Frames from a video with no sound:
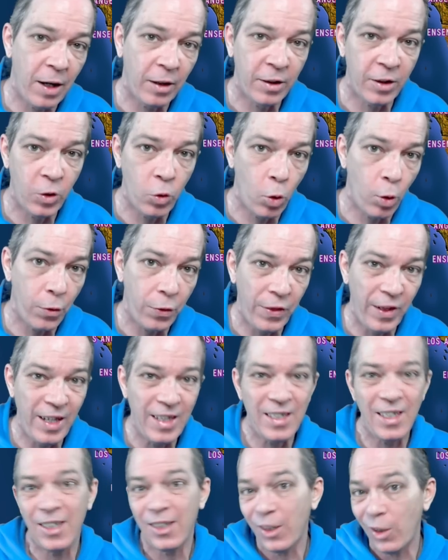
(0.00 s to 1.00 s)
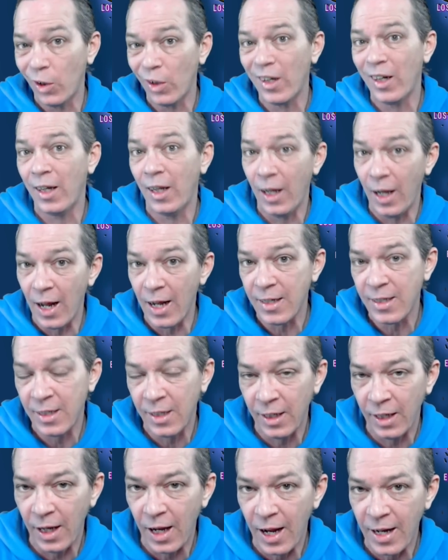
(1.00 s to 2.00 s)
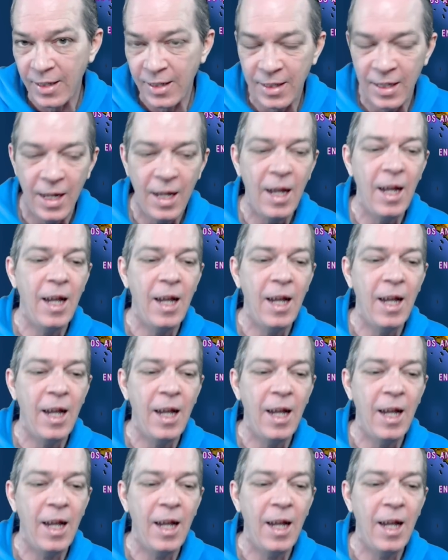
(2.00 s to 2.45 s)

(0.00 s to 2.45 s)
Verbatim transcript: out the northeast. It's looking less and less.